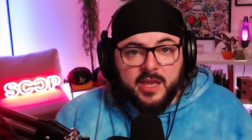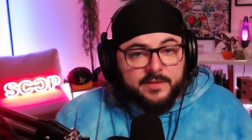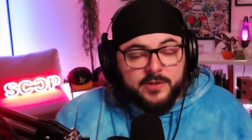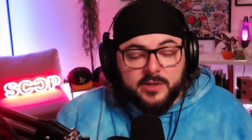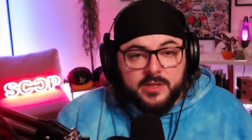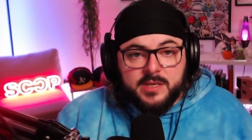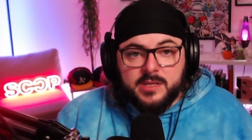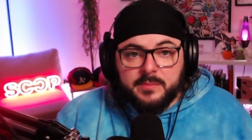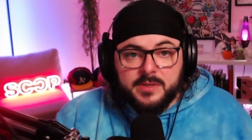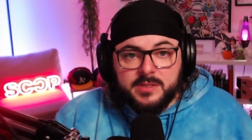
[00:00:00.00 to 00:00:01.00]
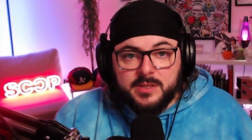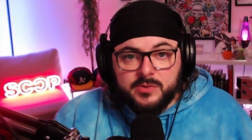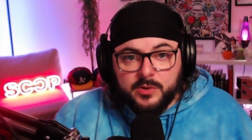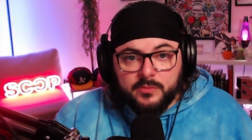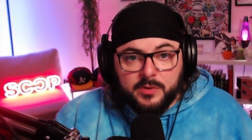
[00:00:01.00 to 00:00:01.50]
If during these I miss any
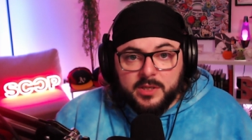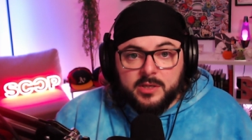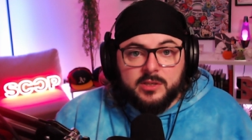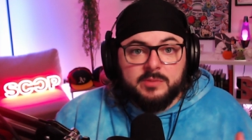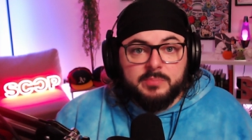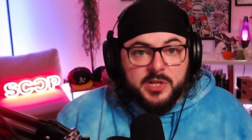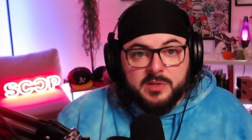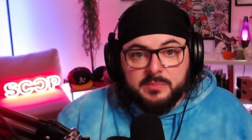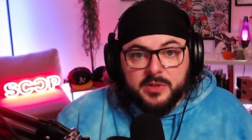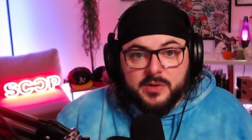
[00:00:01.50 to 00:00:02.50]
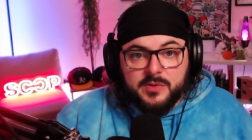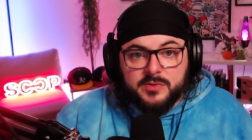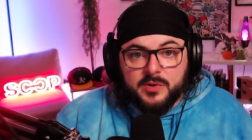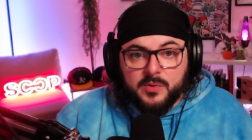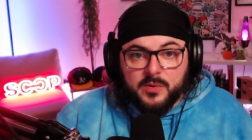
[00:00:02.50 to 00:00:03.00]
sort of really good budget
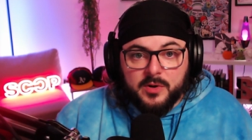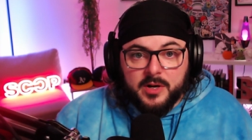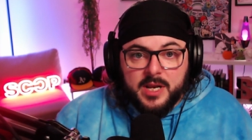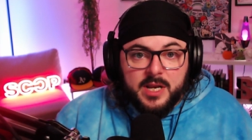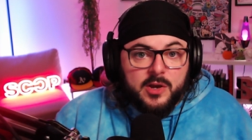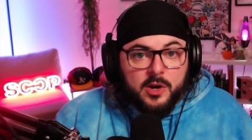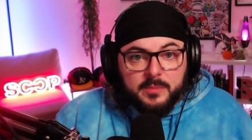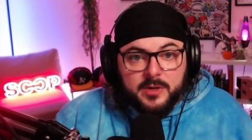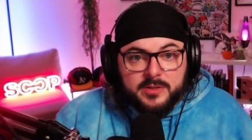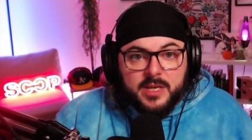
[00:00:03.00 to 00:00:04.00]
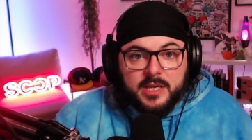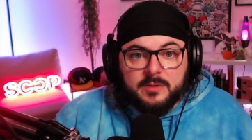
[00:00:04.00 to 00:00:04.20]
builds or any armors that